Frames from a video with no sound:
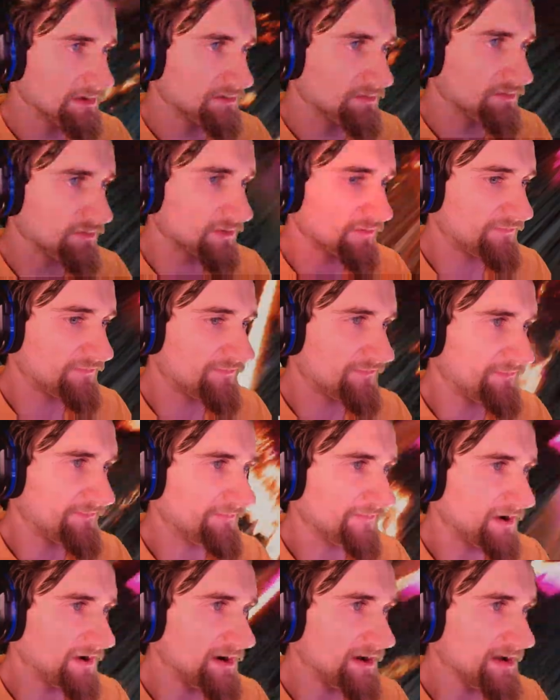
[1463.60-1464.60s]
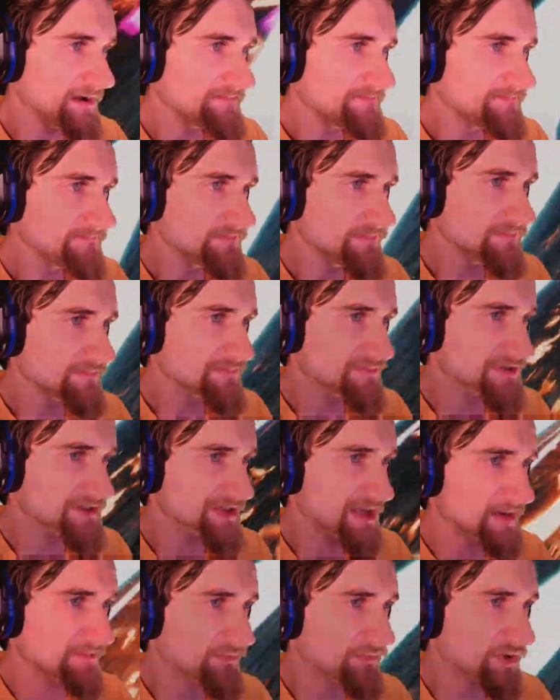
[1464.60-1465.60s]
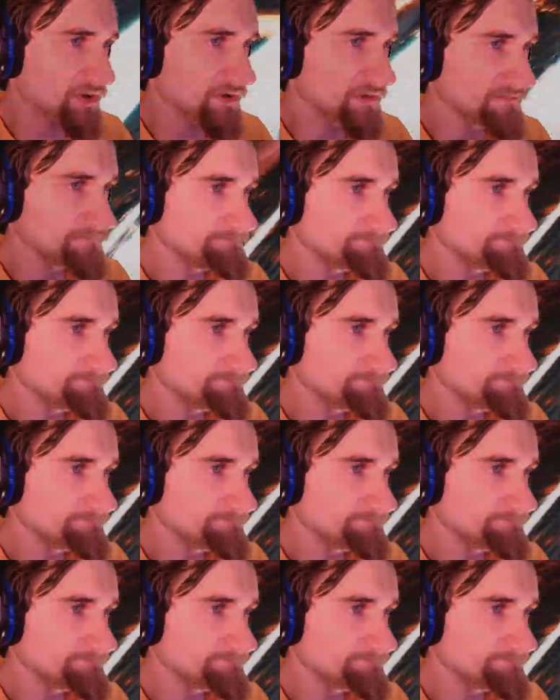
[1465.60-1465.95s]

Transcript: we're fine. Just keep rolling.